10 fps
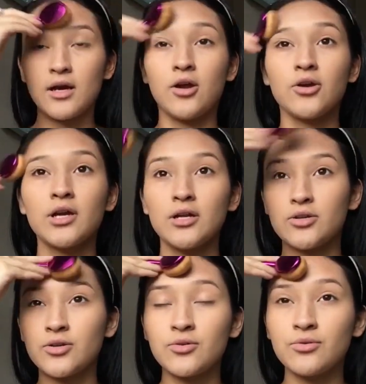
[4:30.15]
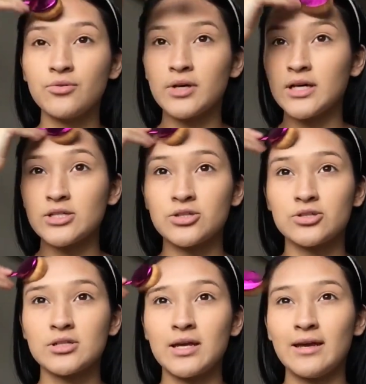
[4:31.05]
And all you gotta do is
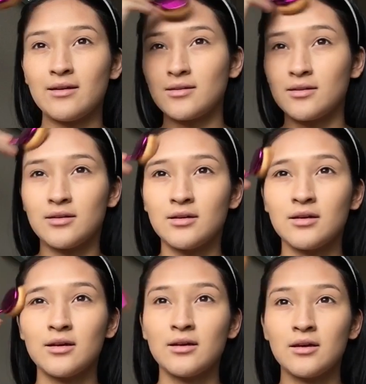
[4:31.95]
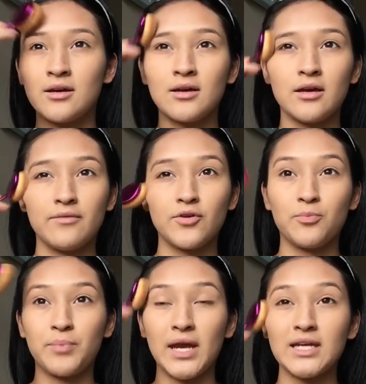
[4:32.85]
just like, if you're
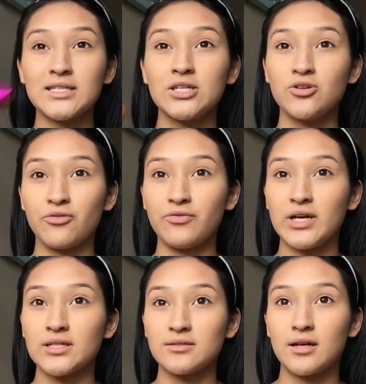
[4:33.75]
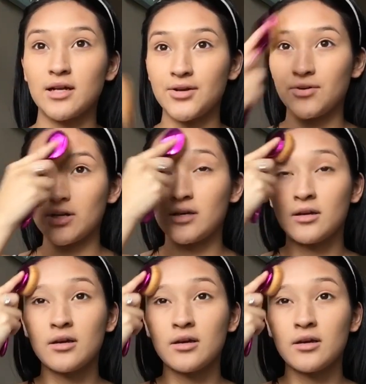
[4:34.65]
painting your face, like literally.